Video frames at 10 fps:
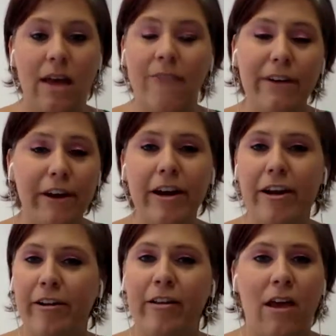very
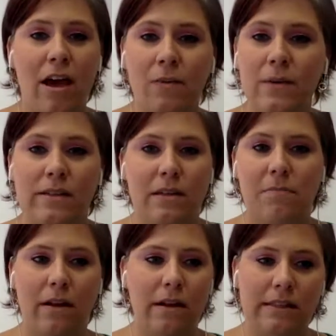early on with
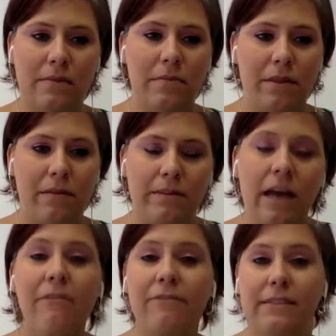some
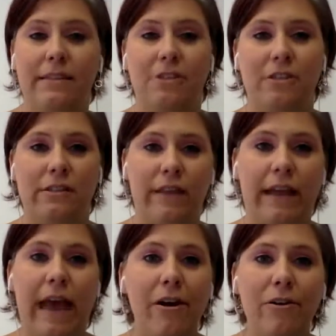tough decisions of
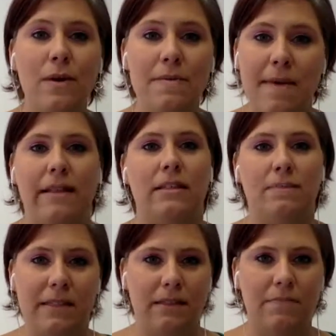like, how do we make this
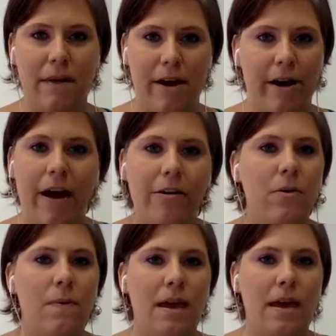business better? How
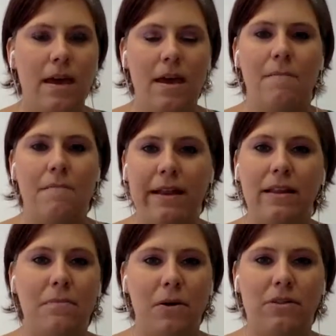do we make
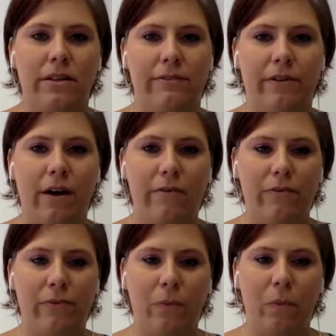the most of
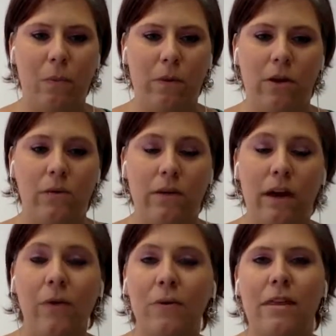
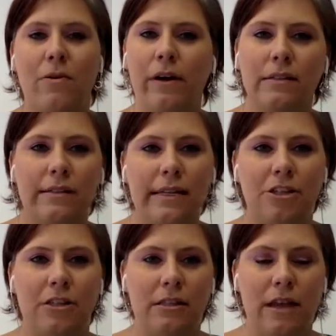not only the
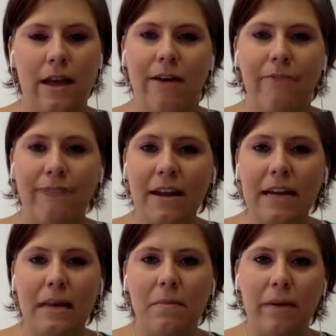organization's
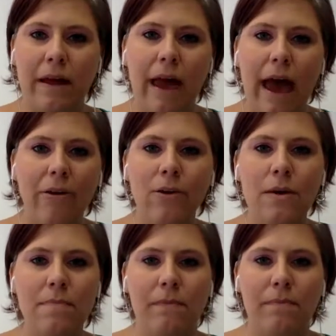funding, but how do
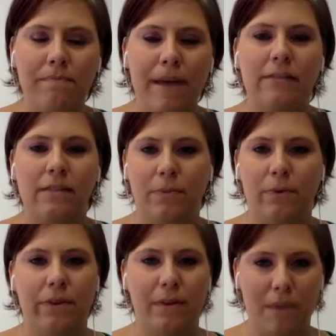we best
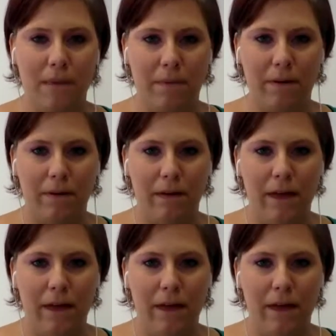support the people?